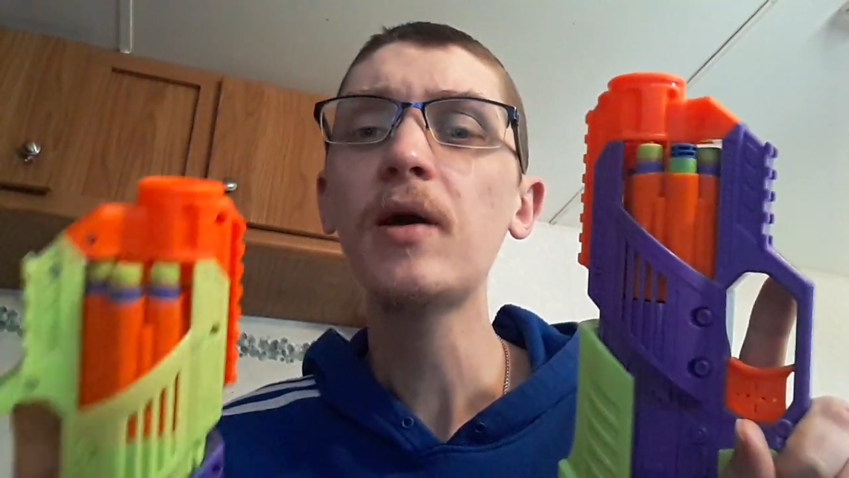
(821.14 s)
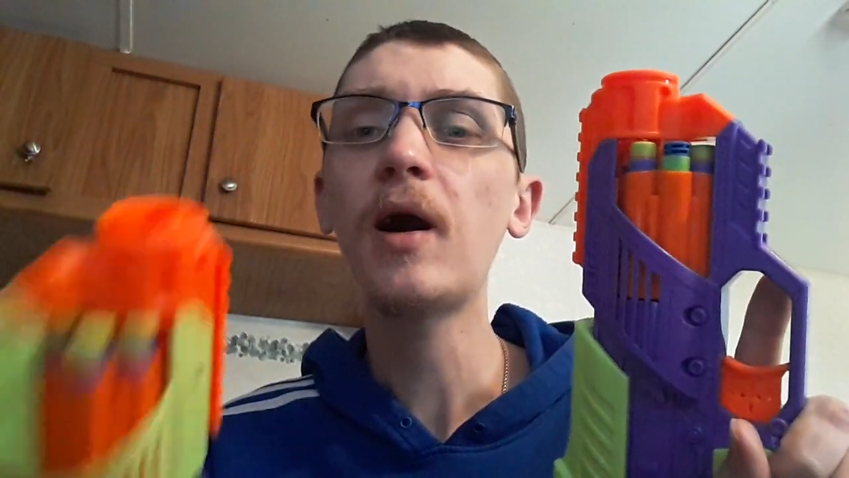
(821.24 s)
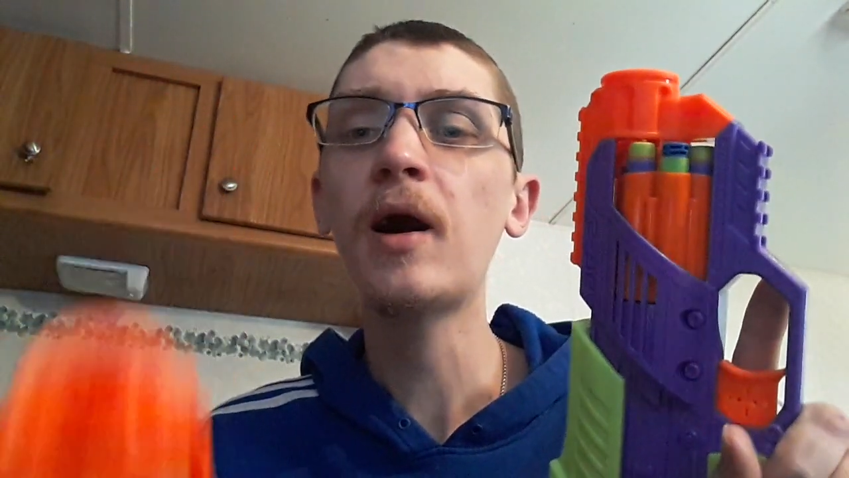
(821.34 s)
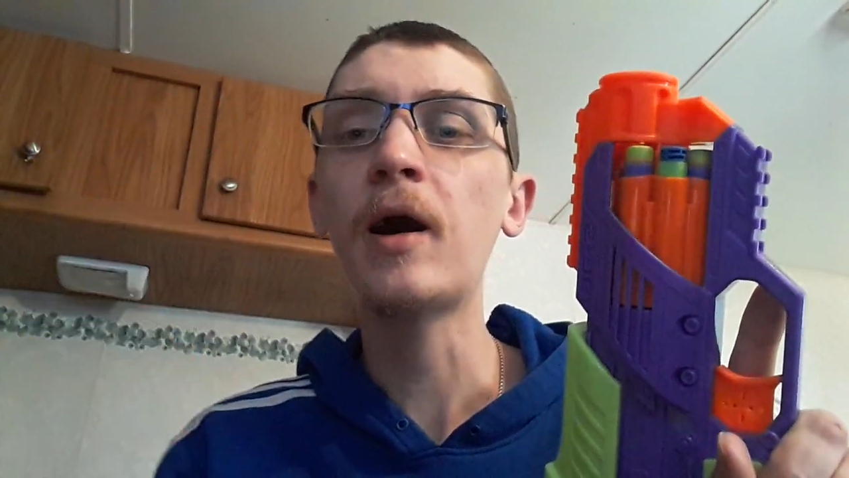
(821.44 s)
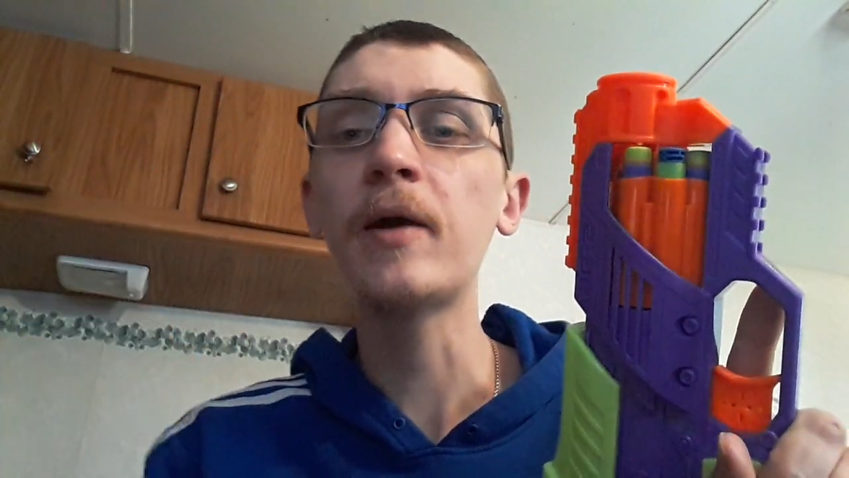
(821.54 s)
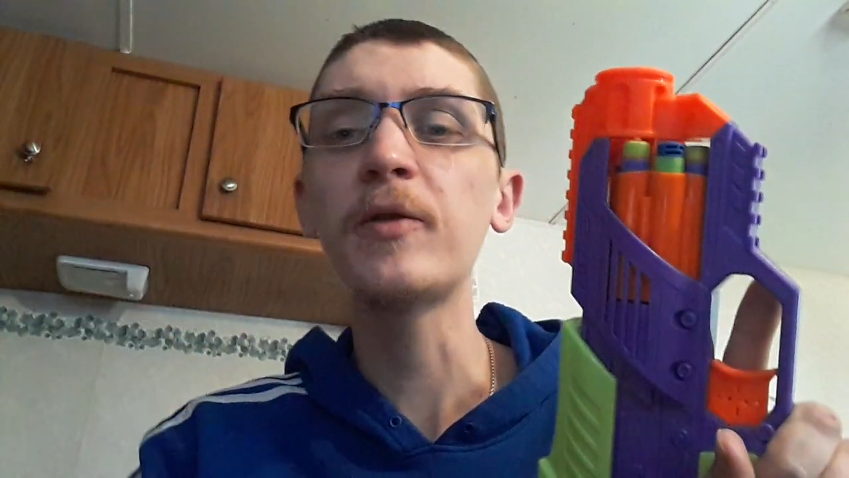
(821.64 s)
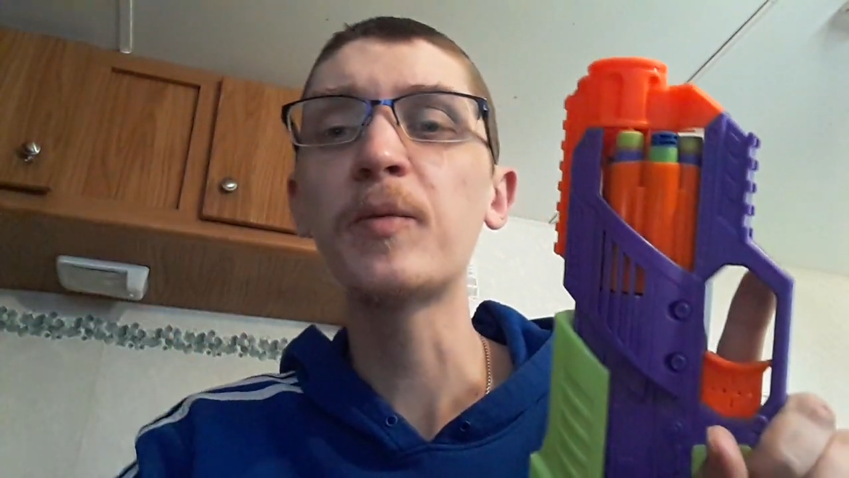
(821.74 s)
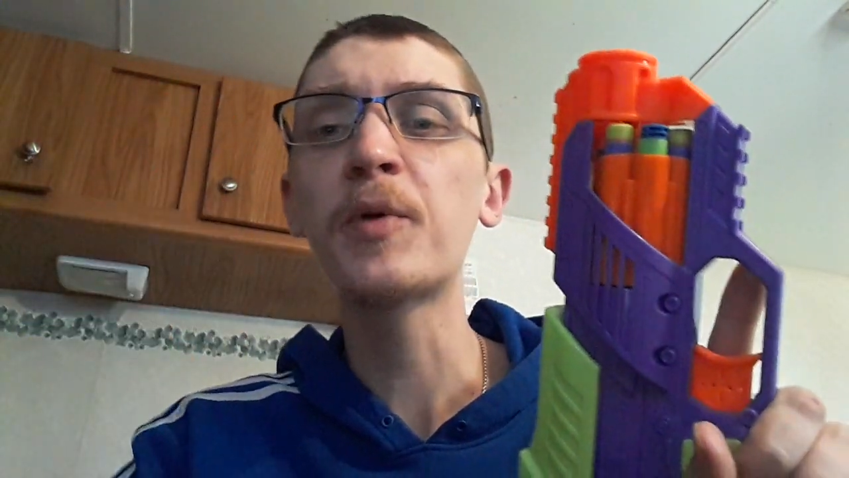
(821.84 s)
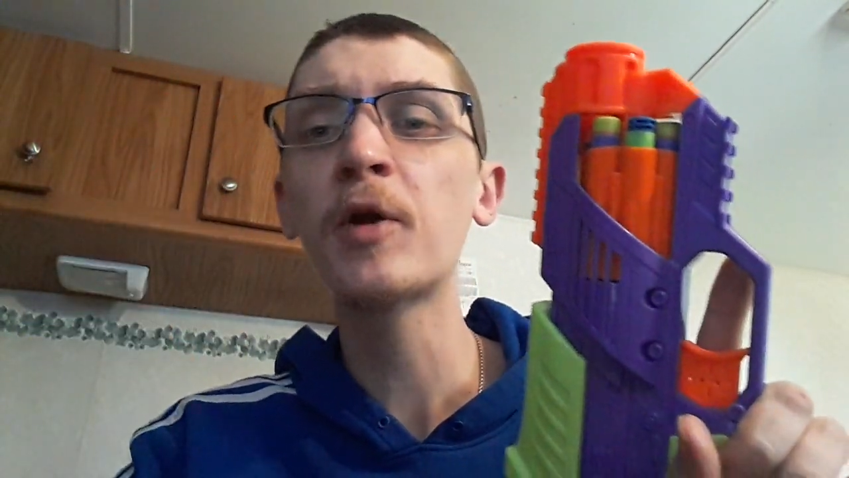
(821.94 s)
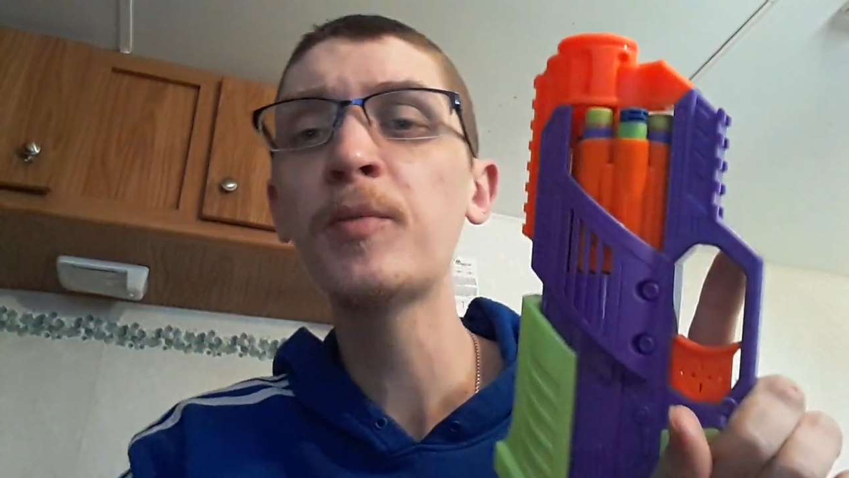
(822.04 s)

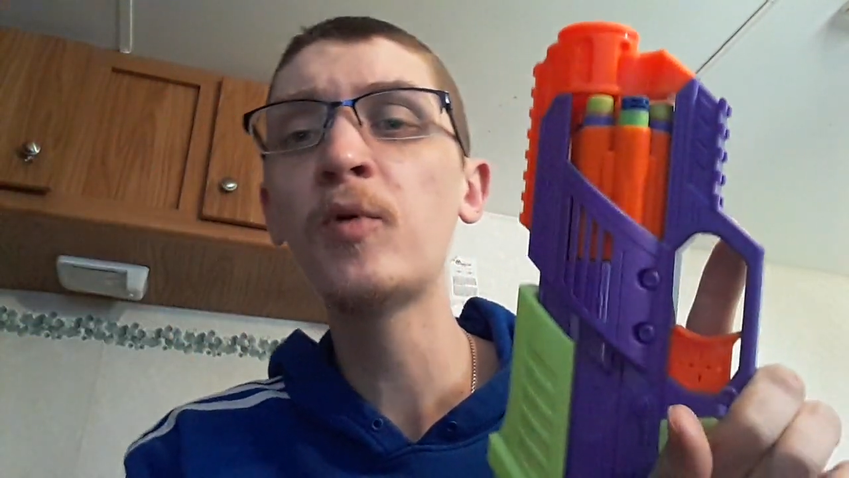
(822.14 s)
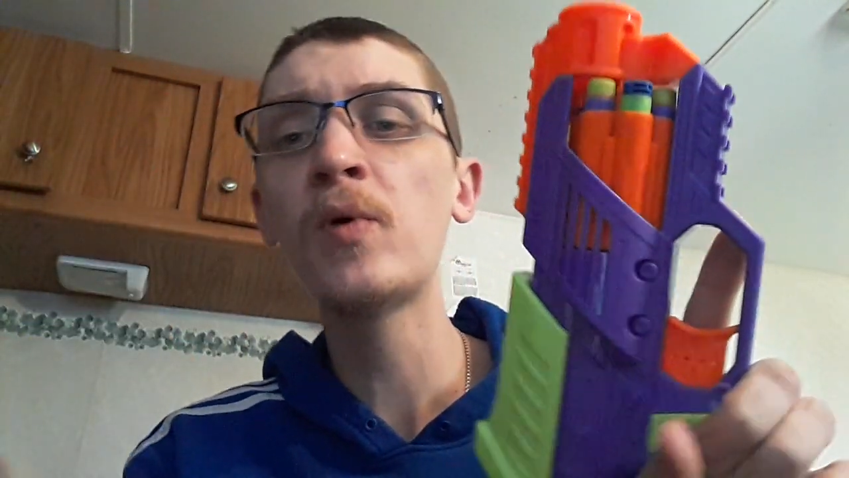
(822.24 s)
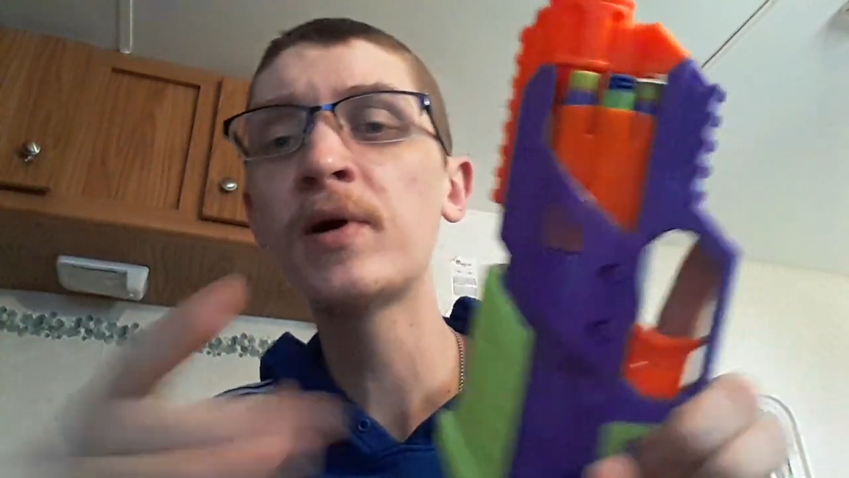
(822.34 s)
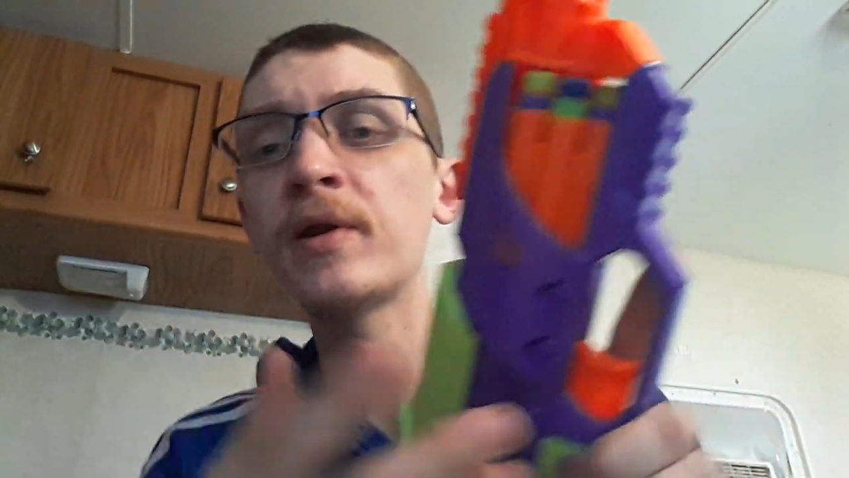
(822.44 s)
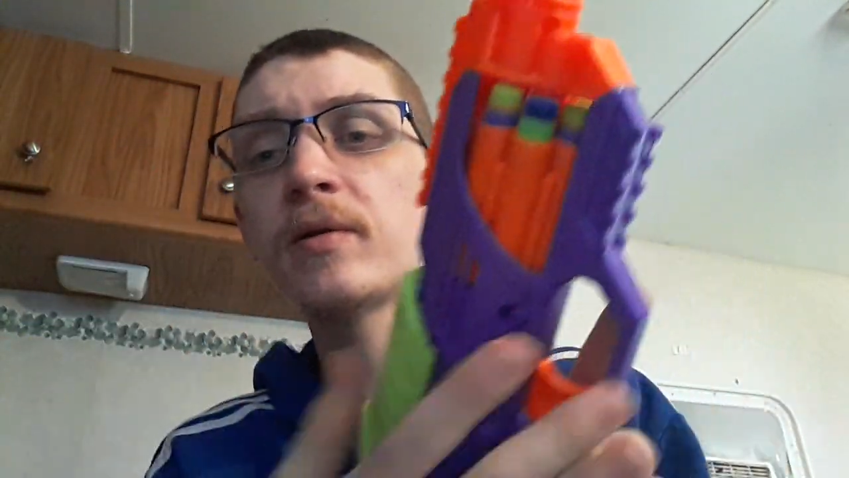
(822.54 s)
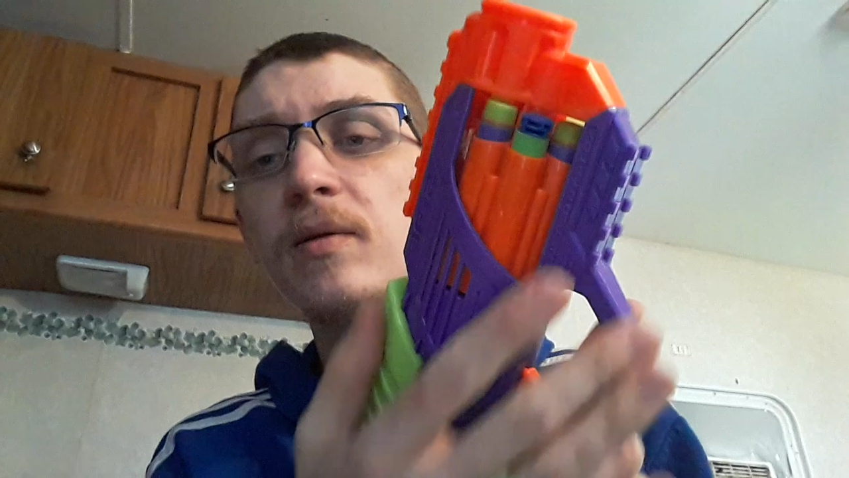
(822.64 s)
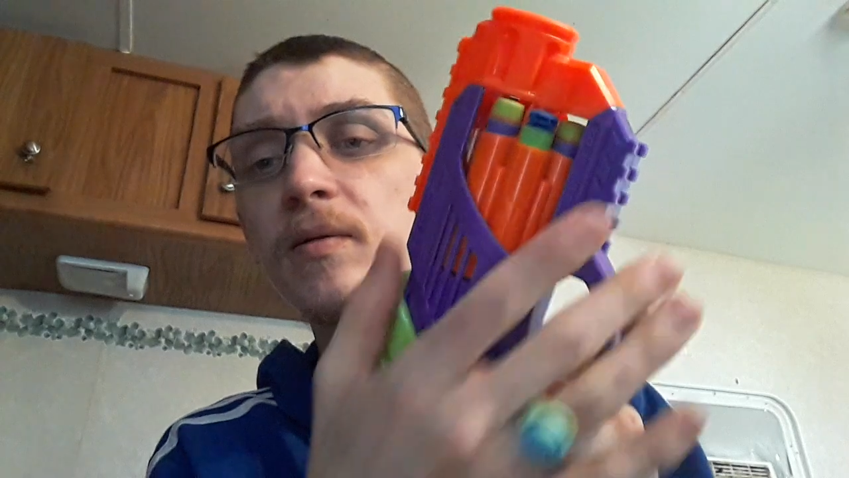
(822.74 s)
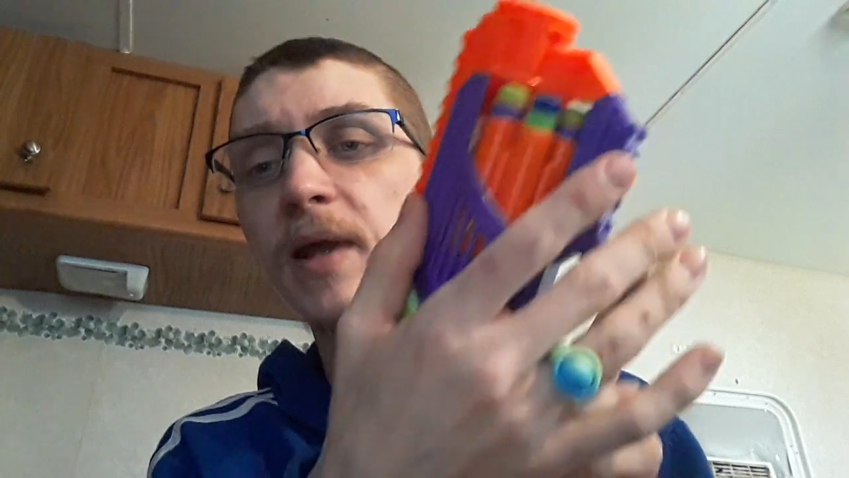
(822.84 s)
The purple one,